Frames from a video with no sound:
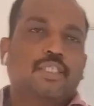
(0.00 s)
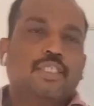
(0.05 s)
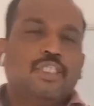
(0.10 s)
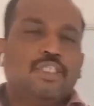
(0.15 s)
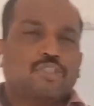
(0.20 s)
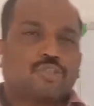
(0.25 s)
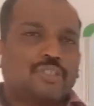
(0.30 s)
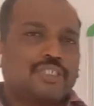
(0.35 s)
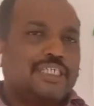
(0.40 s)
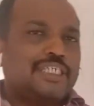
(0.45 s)

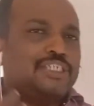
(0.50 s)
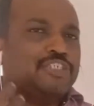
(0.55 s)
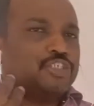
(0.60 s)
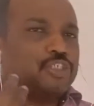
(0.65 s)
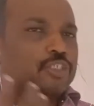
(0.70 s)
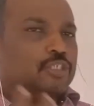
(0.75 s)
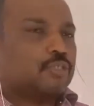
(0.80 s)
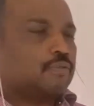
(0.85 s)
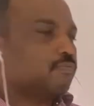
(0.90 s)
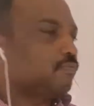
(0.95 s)
So
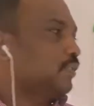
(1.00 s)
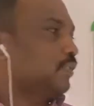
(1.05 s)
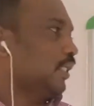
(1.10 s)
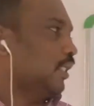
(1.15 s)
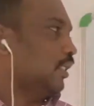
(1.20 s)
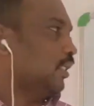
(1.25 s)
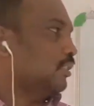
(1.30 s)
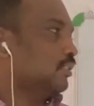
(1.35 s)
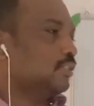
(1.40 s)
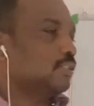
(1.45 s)
instead of
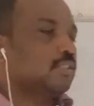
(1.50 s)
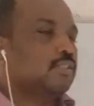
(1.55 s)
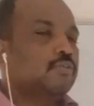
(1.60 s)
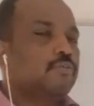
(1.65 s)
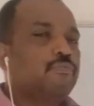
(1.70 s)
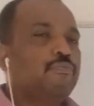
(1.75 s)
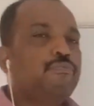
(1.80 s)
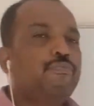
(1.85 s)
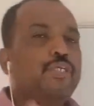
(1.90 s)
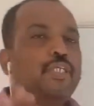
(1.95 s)
that,
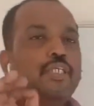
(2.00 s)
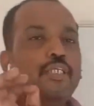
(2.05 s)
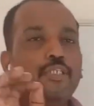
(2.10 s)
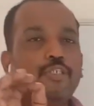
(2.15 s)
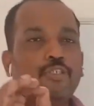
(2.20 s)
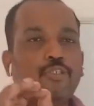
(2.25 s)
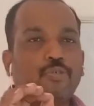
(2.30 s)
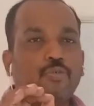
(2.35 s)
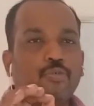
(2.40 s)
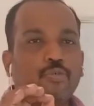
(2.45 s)
we
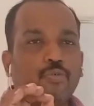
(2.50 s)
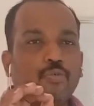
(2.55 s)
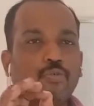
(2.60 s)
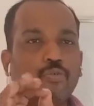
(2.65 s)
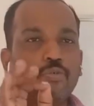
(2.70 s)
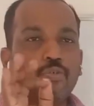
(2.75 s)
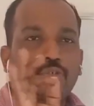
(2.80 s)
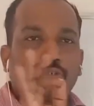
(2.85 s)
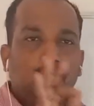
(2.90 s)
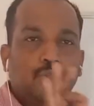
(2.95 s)
need to
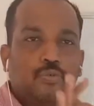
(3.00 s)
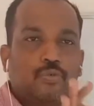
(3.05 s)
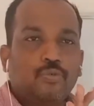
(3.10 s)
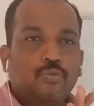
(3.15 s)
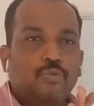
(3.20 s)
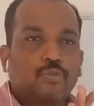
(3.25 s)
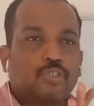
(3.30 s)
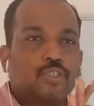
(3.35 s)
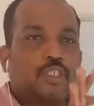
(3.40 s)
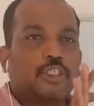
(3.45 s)

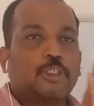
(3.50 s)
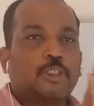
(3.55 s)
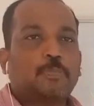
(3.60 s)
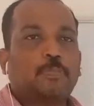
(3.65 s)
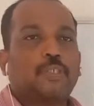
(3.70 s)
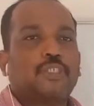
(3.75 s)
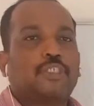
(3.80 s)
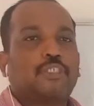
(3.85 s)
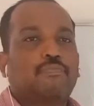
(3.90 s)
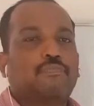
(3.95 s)
use
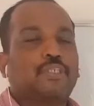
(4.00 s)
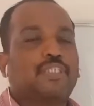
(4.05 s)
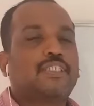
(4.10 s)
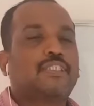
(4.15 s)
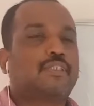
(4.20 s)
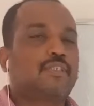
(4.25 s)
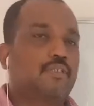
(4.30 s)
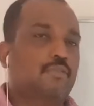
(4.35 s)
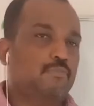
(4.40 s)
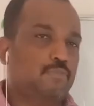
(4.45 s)
specific
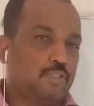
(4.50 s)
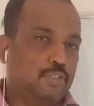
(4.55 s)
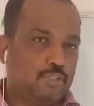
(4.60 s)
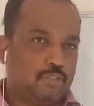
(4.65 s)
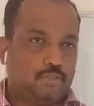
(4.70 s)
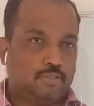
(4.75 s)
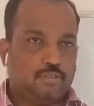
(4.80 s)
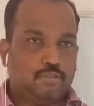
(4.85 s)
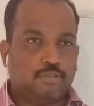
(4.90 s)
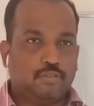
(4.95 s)
terms.
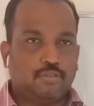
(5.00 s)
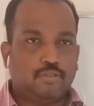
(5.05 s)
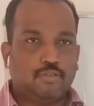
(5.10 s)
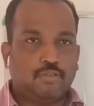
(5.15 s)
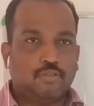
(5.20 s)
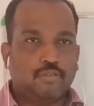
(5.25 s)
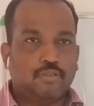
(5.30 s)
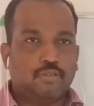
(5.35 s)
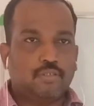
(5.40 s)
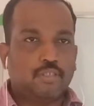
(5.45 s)

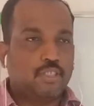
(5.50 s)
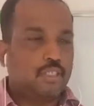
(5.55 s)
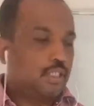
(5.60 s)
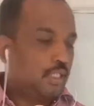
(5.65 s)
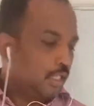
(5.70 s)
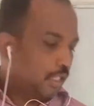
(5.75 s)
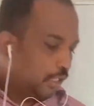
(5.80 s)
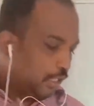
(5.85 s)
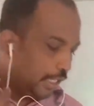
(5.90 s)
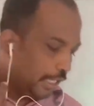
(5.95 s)

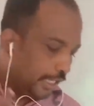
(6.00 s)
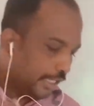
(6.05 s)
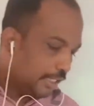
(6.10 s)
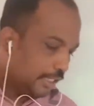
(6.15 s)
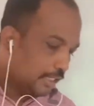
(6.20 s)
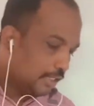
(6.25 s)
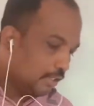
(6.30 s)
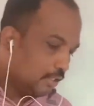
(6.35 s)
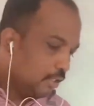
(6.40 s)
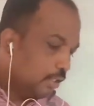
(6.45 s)

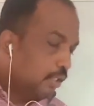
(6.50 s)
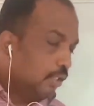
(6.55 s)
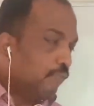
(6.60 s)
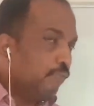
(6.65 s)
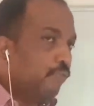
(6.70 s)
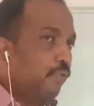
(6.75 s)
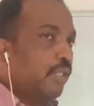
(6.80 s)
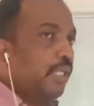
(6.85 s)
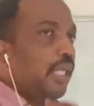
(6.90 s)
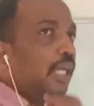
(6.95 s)
Like
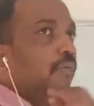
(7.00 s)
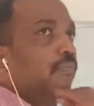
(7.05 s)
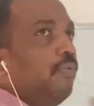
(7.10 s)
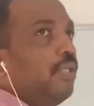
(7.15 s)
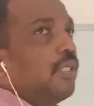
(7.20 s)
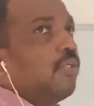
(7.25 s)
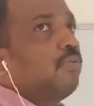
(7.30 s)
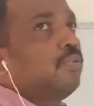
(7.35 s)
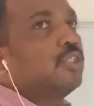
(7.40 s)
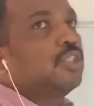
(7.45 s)
for every
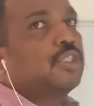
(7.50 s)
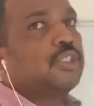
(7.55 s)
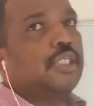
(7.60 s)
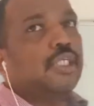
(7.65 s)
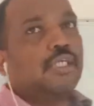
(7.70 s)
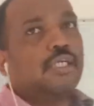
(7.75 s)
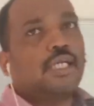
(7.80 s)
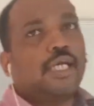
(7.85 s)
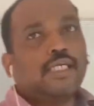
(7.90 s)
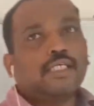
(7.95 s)

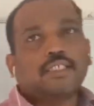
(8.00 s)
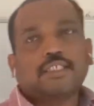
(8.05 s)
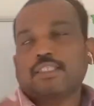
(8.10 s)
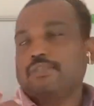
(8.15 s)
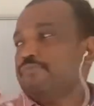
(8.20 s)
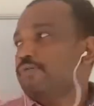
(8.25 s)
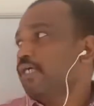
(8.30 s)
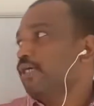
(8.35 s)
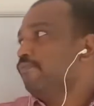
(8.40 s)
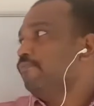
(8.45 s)
question, like
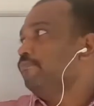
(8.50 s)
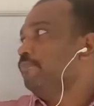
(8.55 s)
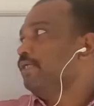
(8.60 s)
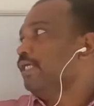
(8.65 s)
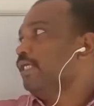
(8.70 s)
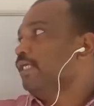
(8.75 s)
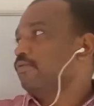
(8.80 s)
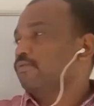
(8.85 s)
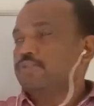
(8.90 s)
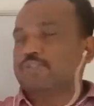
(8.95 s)
we have made
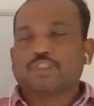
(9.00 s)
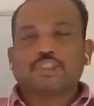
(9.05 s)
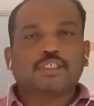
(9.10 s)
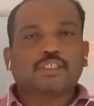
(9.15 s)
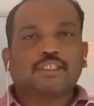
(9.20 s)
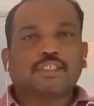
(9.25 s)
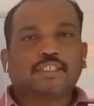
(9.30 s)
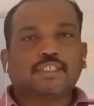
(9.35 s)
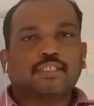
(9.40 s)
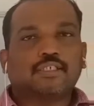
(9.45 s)
a question
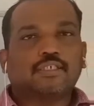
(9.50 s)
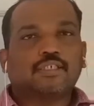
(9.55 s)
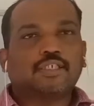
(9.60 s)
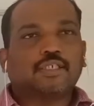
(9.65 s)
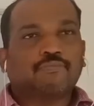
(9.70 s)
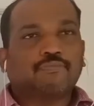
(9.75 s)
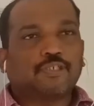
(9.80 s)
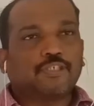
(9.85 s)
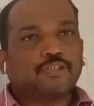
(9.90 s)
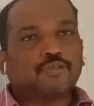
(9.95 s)
here. The
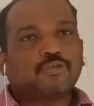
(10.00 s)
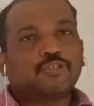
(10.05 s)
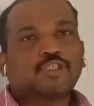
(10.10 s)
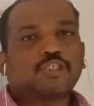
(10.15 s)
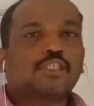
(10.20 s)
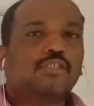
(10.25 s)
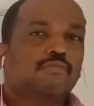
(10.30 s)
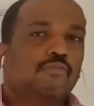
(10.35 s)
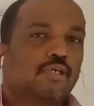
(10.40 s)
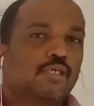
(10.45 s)
first
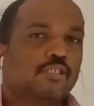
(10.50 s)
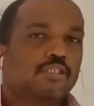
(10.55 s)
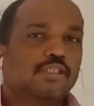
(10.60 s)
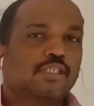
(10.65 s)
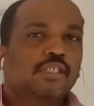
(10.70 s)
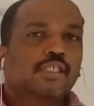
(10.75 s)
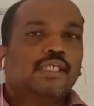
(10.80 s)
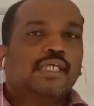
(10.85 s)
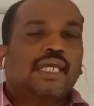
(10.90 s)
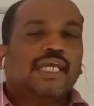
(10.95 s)
question was
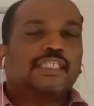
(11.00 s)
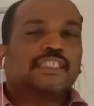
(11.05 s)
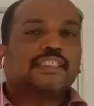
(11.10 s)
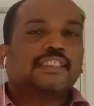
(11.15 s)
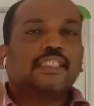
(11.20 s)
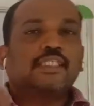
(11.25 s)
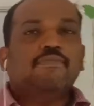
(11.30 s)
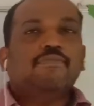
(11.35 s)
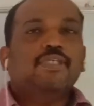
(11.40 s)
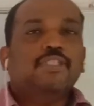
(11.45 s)
a
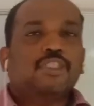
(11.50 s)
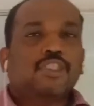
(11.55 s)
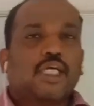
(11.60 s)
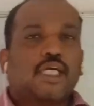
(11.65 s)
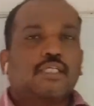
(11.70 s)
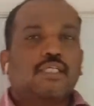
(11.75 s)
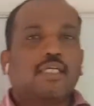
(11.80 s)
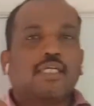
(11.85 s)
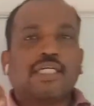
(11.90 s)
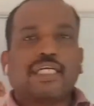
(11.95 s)
TV
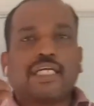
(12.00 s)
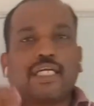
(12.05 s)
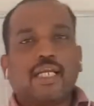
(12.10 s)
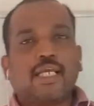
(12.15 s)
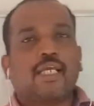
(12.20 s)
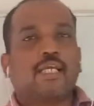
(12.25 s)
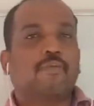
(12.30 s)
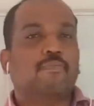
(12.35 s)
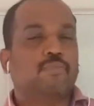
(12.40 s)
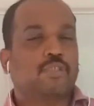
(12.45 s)
channel
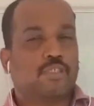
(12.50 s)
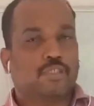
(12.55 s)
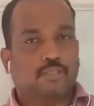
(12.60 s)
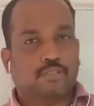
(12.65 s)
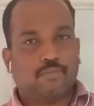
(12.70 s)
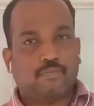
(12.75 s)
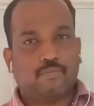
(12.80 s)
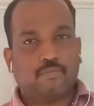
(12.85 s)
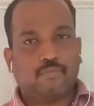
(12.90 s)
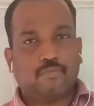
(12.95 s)
claims.
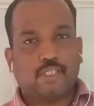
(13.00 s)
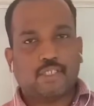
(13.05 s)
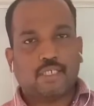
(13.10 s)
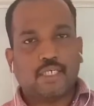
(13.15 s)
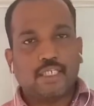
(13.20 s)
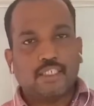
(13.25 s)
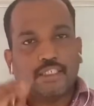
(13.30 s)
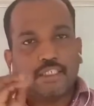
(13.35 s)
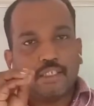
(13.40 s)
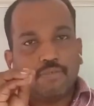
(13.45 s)
A
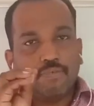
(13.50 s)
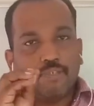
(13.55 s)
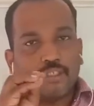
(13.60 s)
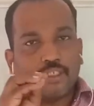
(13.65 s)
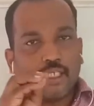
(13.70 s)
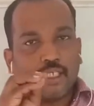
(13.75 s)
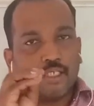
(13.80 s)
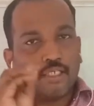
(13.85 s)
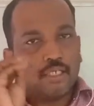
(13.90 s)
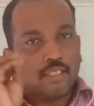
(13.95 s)
TV
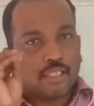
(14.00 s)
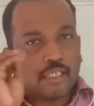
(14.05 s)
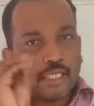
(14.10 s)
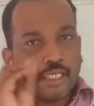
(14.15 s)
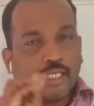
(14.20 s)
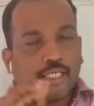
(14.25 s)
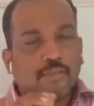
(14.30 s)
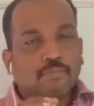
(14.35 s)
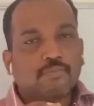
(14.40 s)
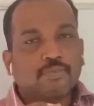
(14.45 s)
channel
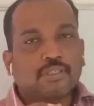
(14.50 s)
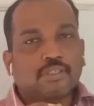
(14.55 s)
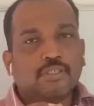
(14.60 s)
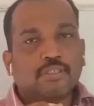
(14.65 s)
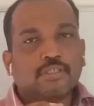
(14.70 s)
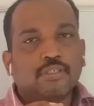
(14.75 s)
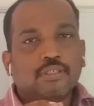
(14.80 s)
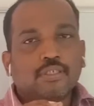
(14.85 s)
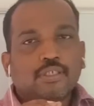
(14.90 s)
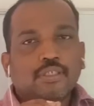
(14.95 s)
claims
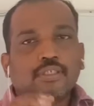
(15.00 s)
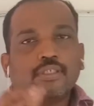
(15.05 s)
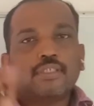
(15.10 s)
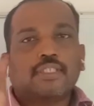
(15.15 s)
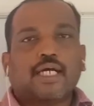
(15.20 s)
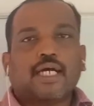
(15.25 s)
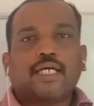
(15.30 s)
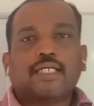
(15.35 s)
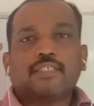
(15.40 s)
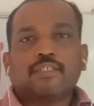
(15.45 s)

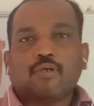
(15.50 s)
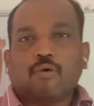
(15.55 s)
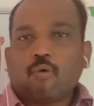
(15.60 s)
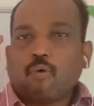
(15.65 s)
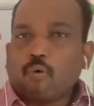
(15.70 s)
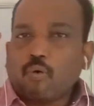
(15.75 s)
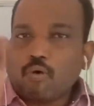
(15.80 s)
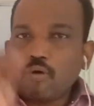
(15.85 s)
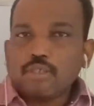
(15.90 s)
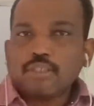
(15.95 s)
that
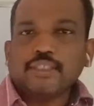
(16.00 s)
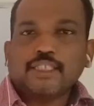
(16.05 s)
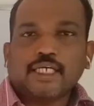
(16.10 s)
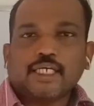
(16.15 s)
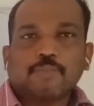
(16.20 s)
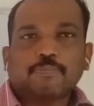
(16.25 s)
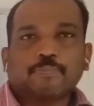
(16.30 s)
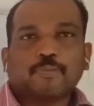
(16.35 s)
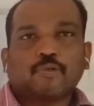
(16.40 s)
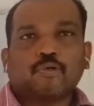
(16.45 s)
all their
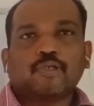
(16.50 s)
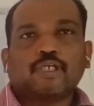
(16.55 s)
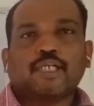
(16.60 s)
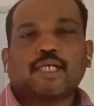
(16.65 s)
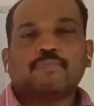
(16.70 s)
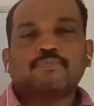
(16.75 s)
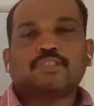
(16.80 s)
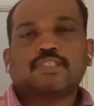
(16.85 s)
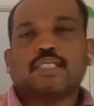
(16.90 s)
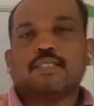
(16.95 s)

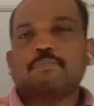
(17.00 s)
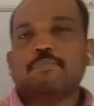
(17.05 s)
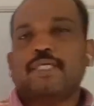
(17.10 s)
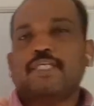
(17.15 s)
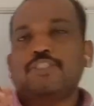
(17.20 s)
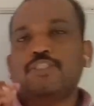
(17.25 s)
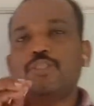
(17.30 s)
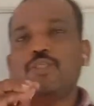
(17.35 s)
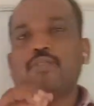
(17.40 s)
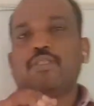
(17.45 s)
programs are
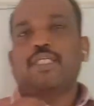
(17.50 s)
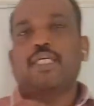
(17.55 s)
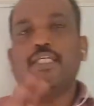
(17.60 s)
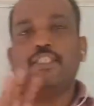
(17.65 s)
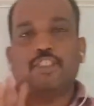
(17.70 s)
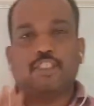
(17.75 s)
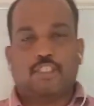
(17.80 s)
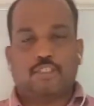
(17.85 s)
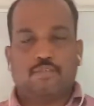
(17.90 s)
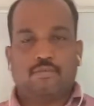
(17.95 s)
based on
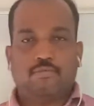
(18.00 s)
nature.